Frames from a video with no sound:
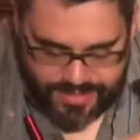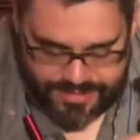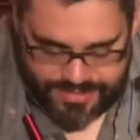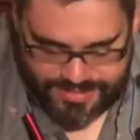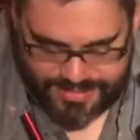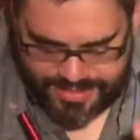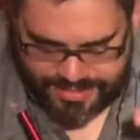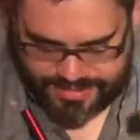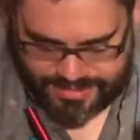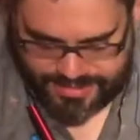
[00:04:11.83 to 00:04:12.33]

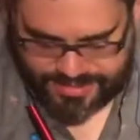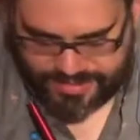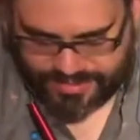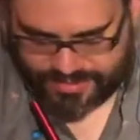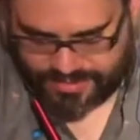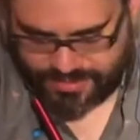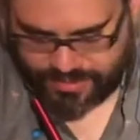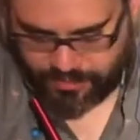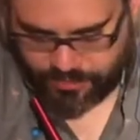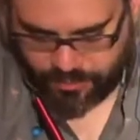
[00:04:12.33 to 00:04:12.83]

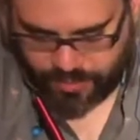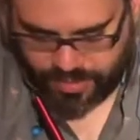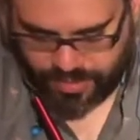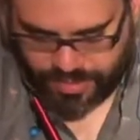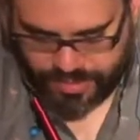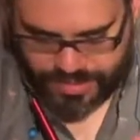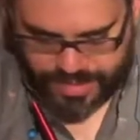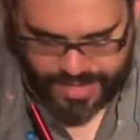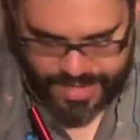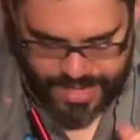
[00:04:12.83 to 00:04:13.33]

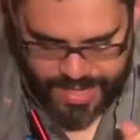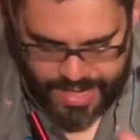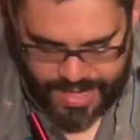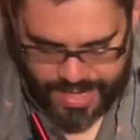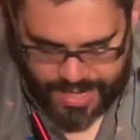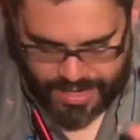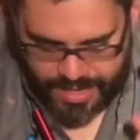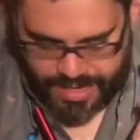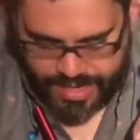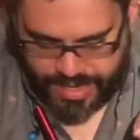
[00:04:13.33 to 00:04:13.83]
6061
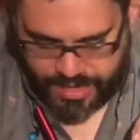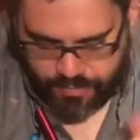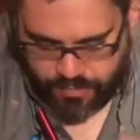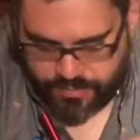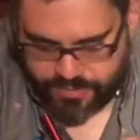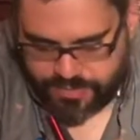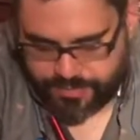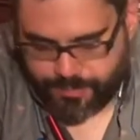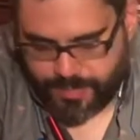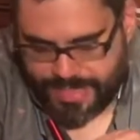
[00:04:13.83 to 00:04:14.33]

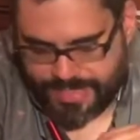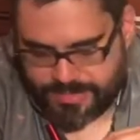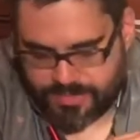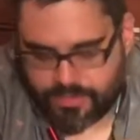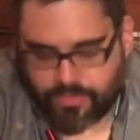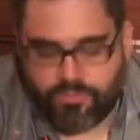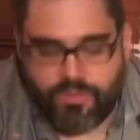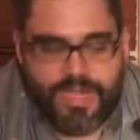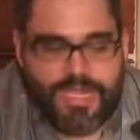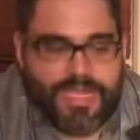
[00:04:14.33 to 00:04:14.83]
Aerospace
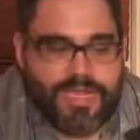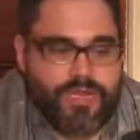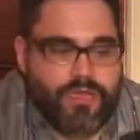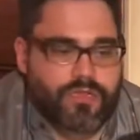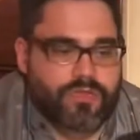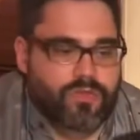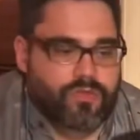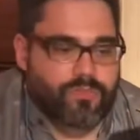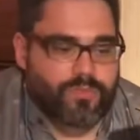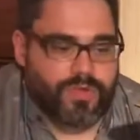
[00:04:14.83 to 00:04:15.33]
Grade
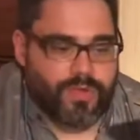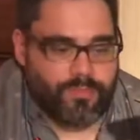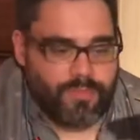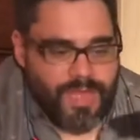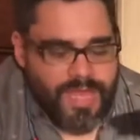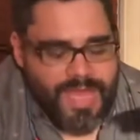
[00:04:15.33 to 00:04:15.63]
Aluminum,